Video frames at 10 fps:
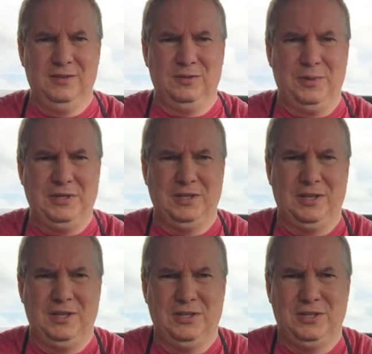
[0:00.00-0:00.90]

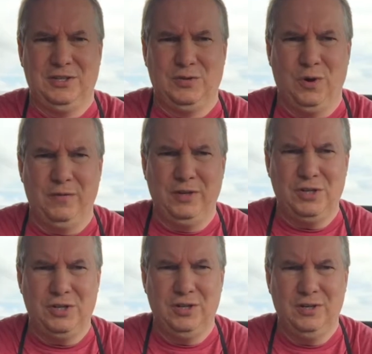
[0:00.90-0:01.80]
Basically, this is just 12-inch
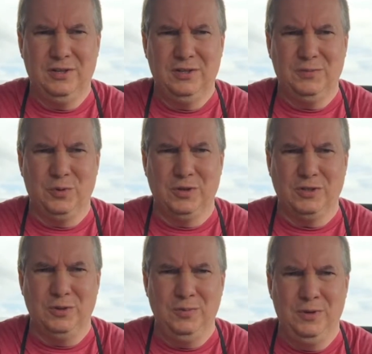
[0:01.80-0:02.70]
smoker
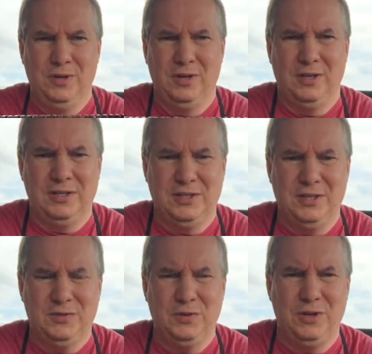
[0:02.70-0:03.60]
tube. You can see
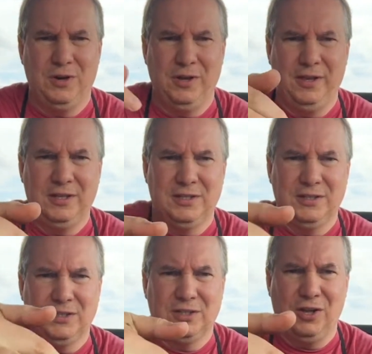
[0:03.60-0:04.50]
this one here I like because it has
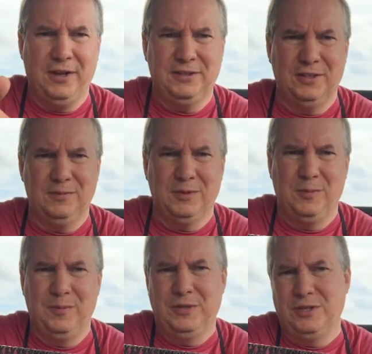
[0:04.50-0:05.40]
the slots in them.
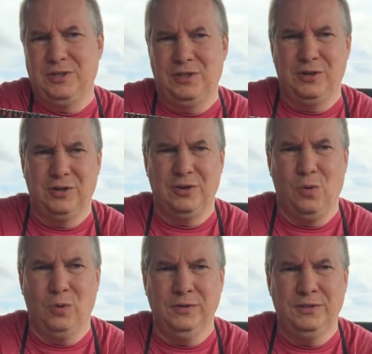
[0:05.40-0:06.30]
Sometimes they're
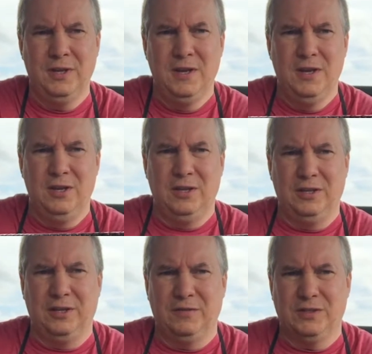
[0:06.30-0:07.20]
holes in
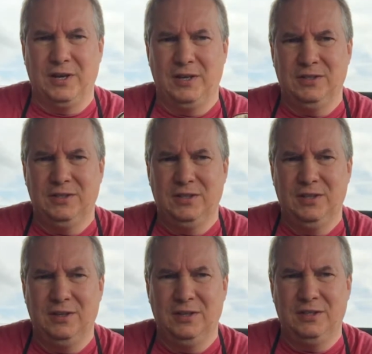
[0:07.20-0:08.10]
different sizes.
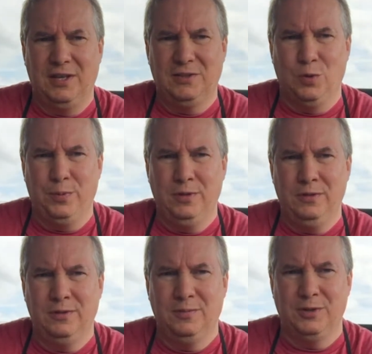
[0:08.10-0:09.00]
This end's open
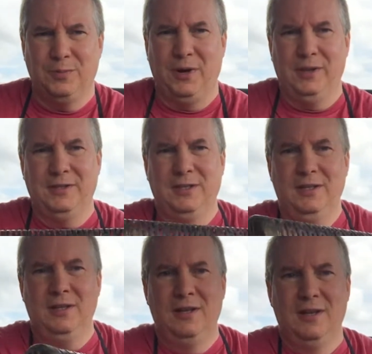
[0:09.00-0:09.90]
to put your pellets
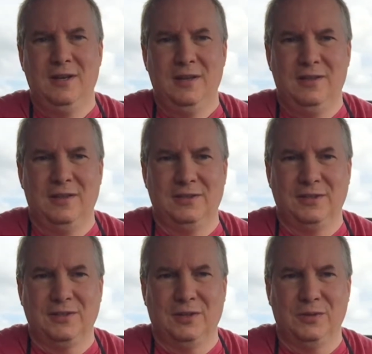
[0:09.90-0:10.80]
in. This
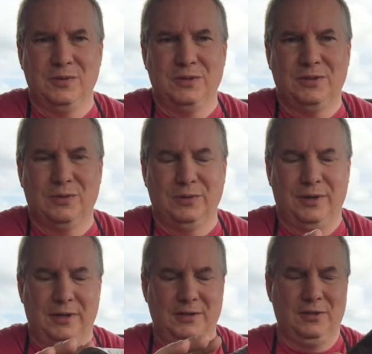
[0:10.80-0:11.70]
end's closed to hold it
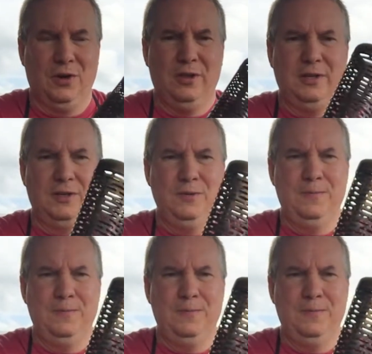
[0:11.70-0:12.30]
in. So all I do,